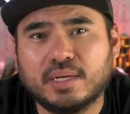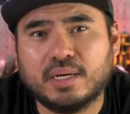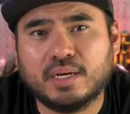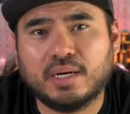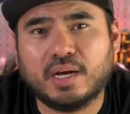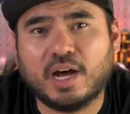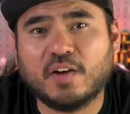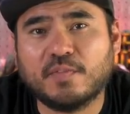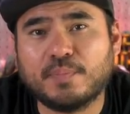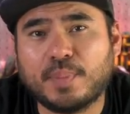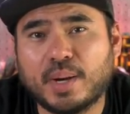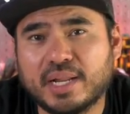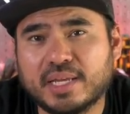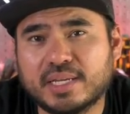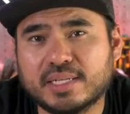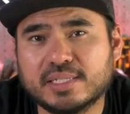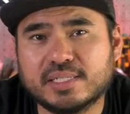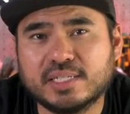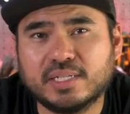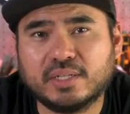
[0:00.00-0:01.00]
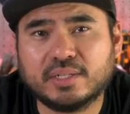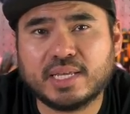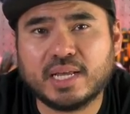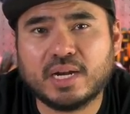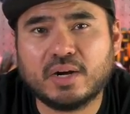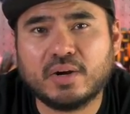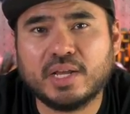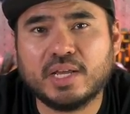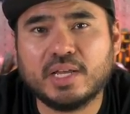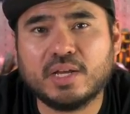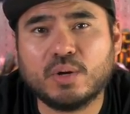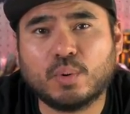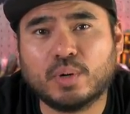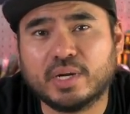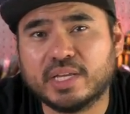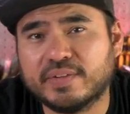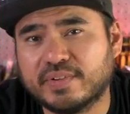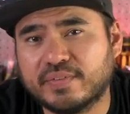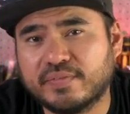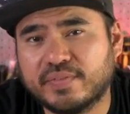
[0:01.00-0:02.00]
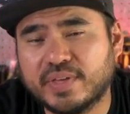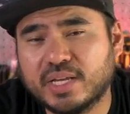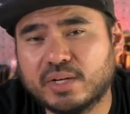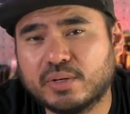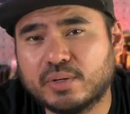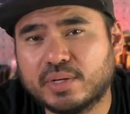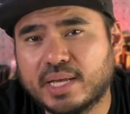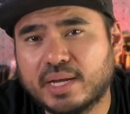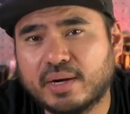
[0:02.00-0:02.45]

off-body concealed carry, or even vehicle